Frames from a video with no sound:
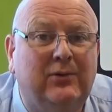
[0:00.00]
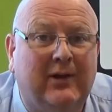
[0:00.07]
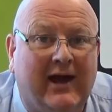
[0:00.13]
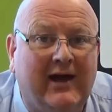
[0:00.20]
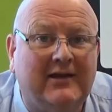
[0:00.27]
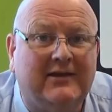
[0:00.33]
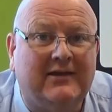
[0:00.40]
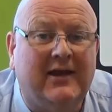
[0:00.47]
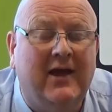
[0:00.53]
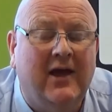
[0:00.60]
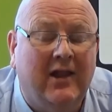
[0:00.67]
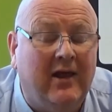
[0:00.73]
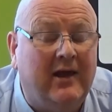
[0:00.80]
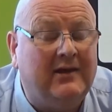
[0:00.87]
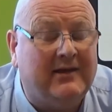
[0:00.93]

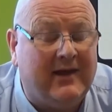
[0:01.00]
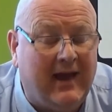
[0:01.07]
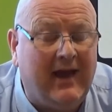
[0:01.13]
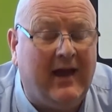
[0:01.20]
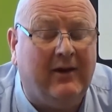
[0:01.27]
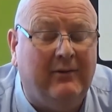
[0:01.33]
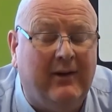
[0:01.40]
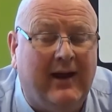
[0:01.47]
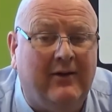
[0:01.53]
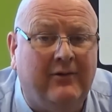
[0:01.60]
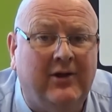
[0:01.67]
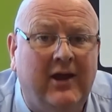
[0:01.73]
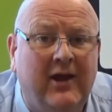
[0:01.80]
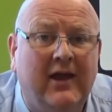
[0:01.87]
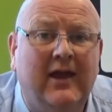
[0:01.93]
like to hang
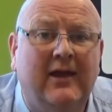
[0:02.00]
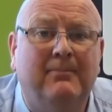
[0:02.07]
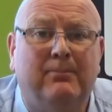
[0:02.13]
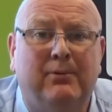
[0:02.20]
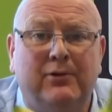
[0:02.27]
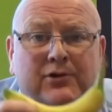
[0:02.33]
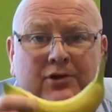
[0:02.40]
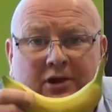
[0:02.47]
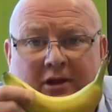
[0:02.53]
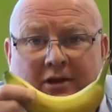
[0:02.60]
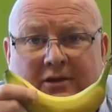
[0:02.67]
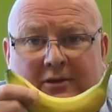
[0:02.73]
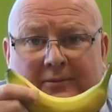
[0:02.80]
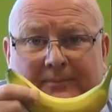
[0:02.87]
around in bunches.